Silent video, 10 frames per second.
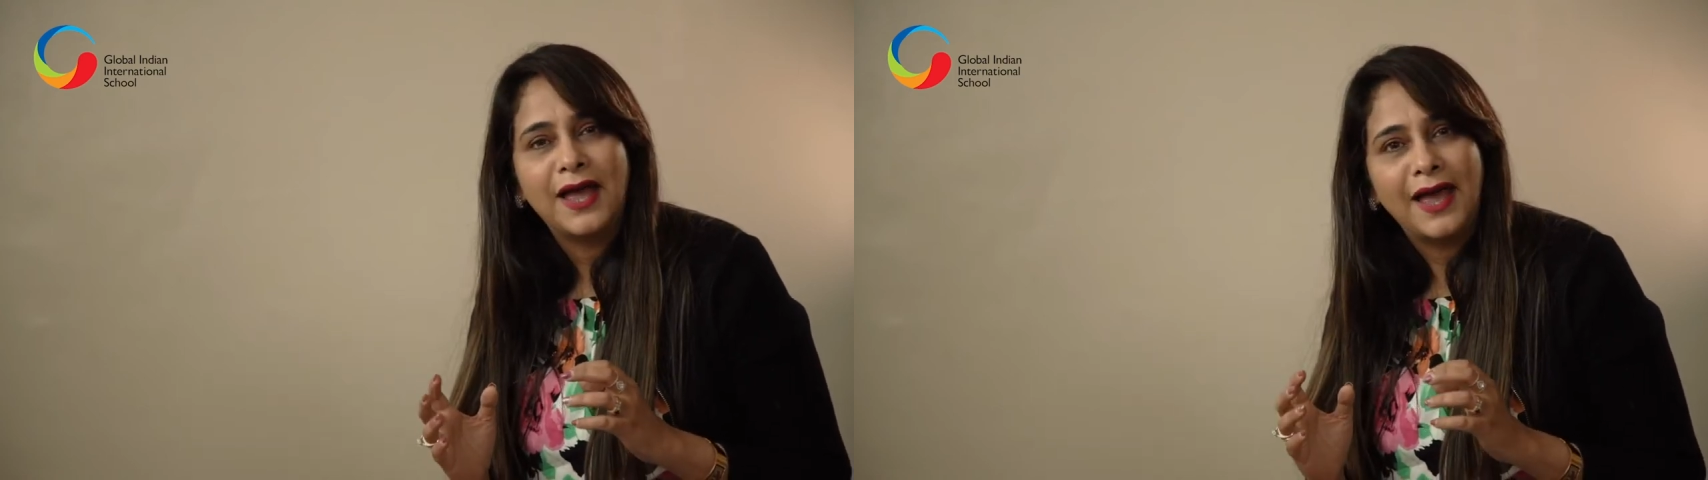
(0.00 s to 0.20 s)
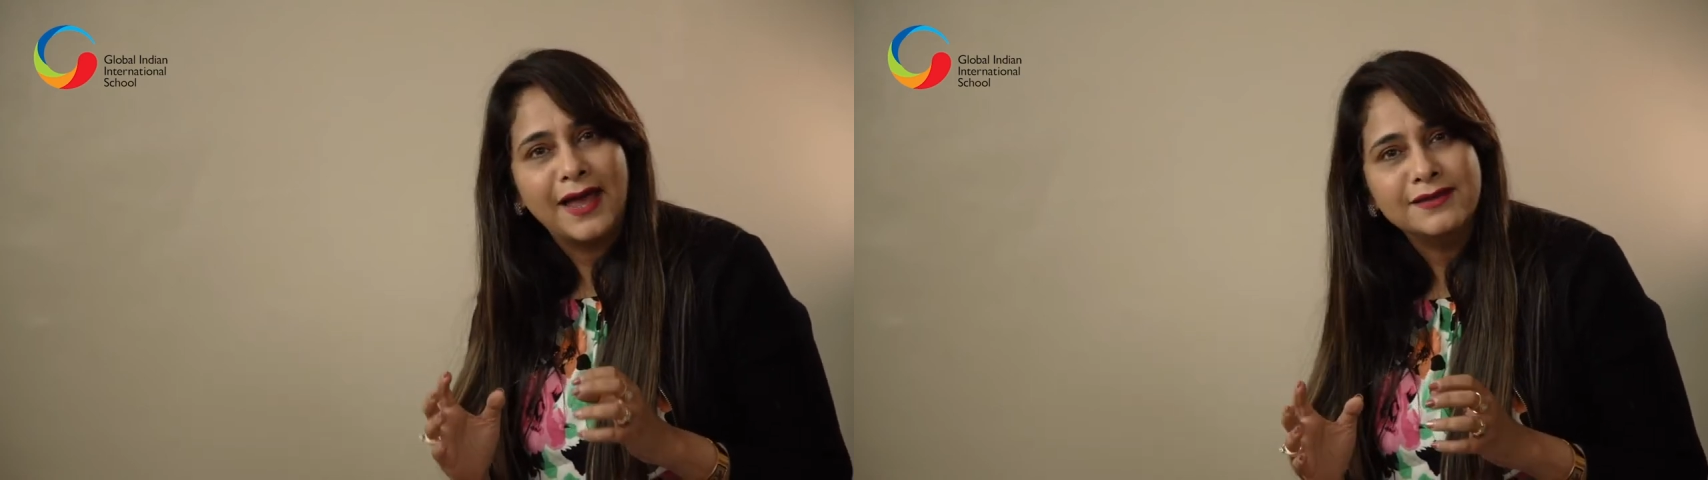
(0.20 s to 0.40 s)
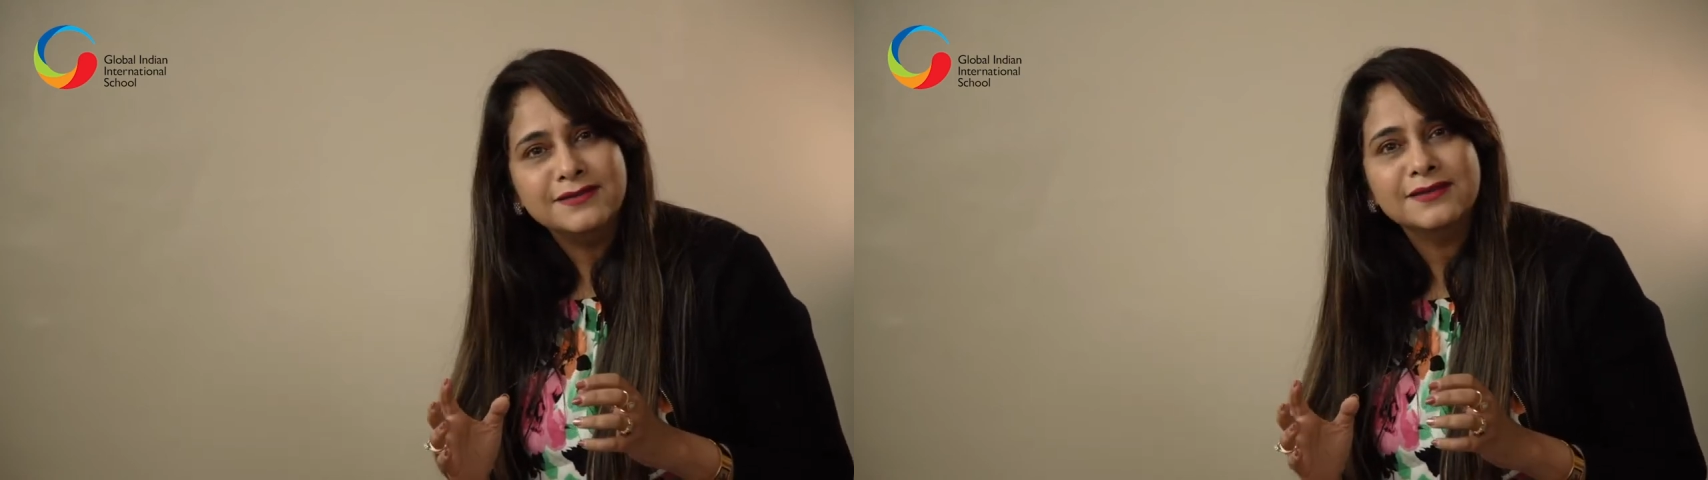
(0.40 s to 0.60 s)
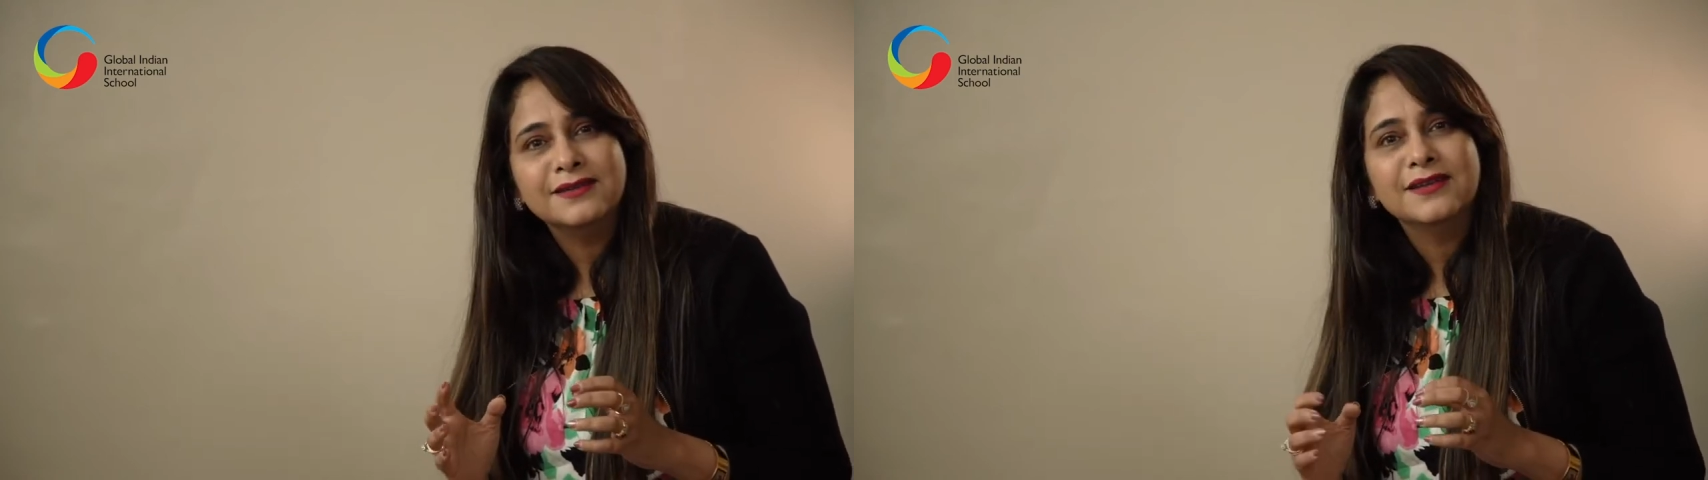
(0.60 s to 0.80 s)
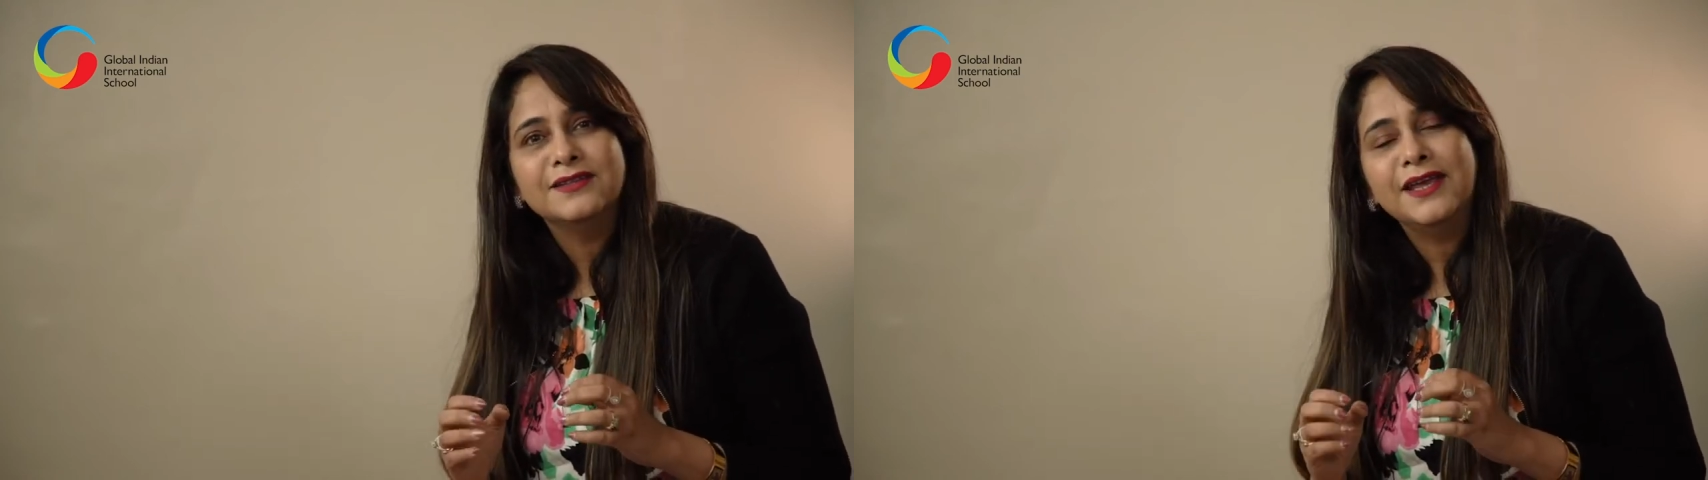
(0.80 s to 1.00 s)
And
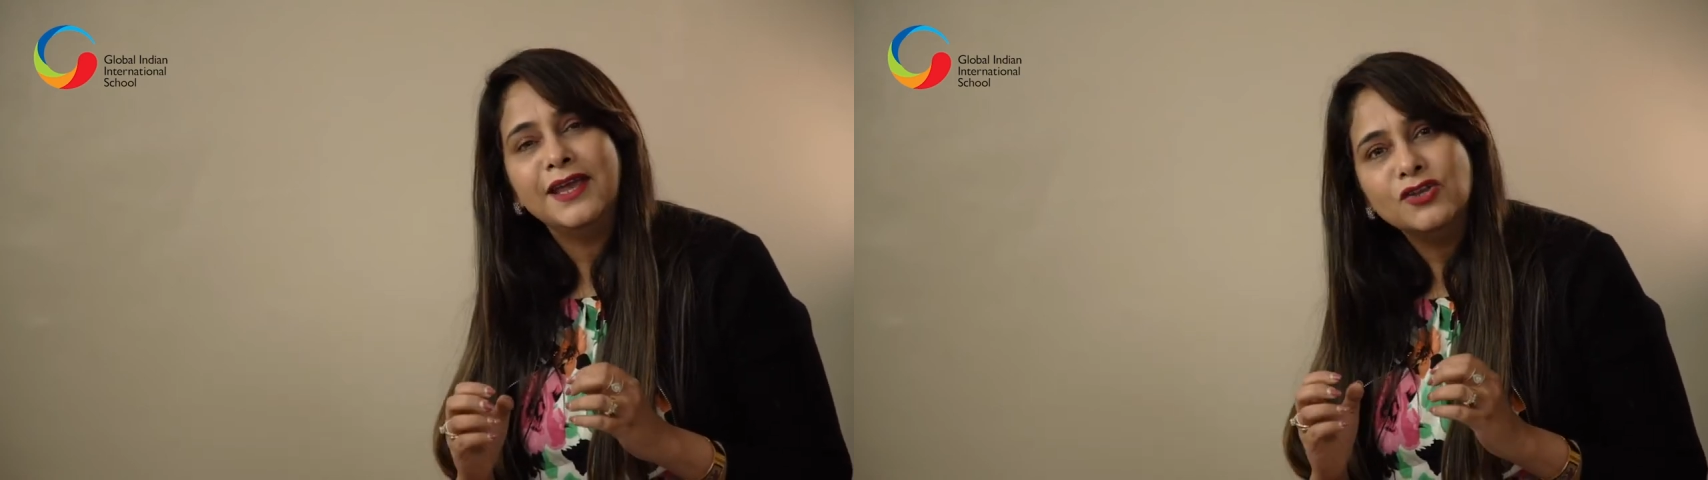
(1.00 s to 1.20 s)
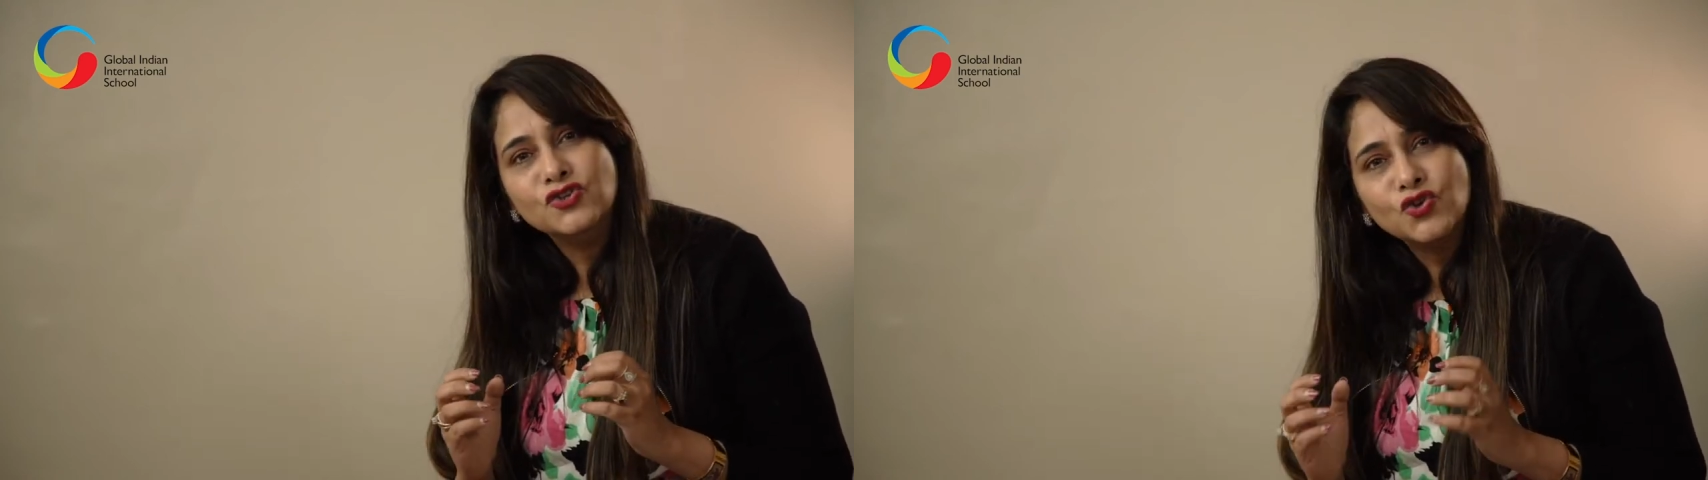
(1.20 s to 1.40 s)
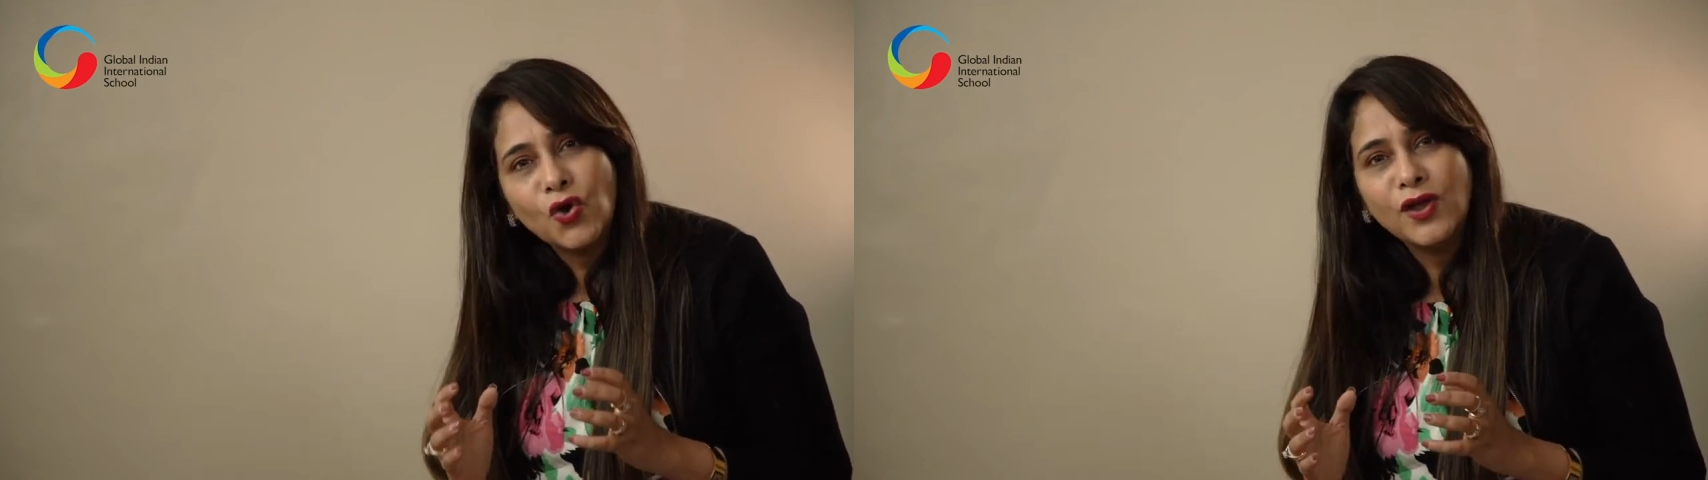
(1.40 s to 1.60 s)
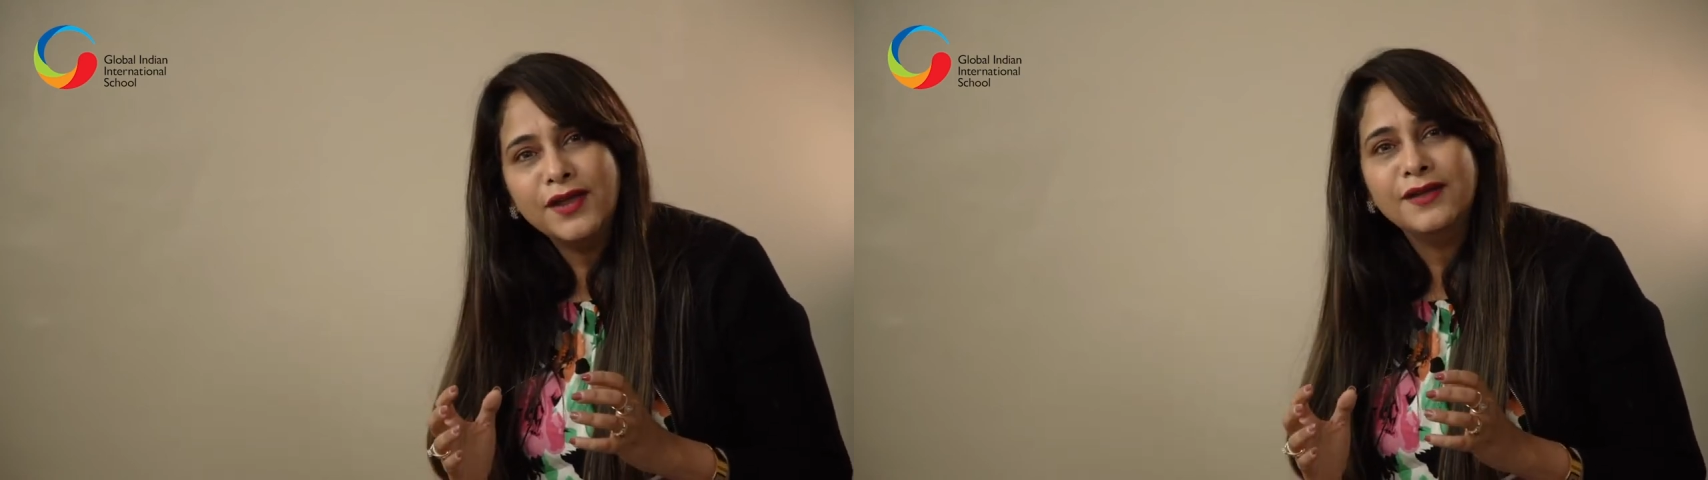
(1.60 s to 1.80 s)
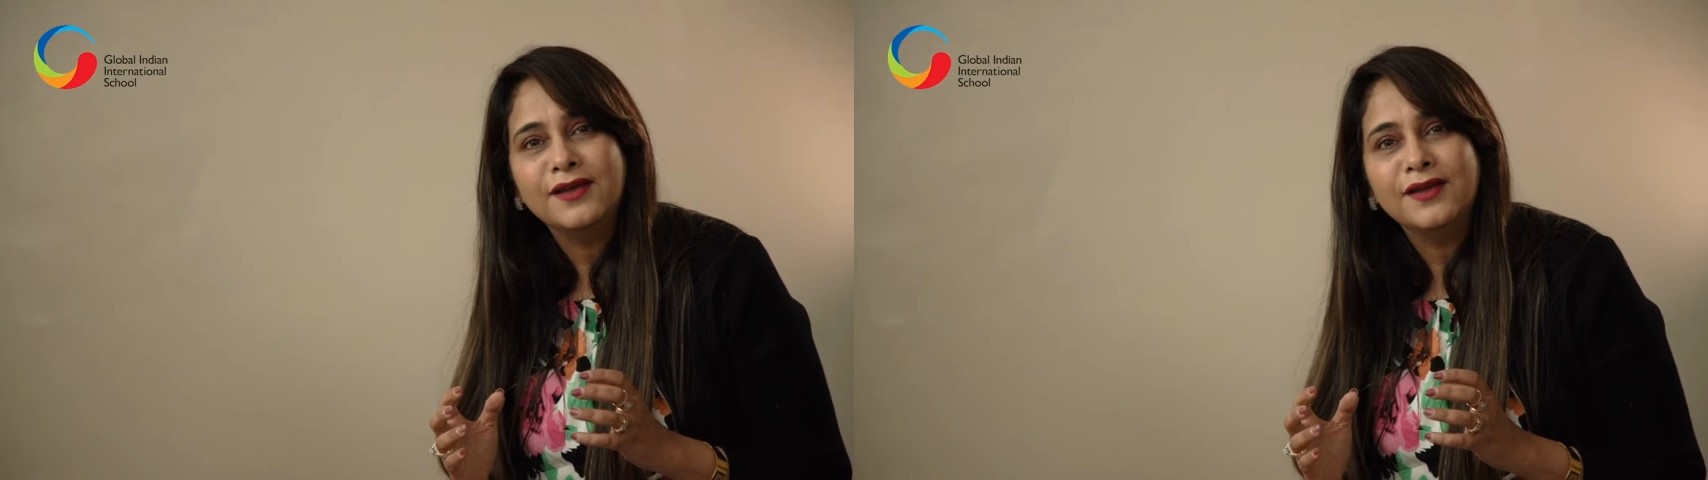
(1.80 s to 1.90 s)
they enjoy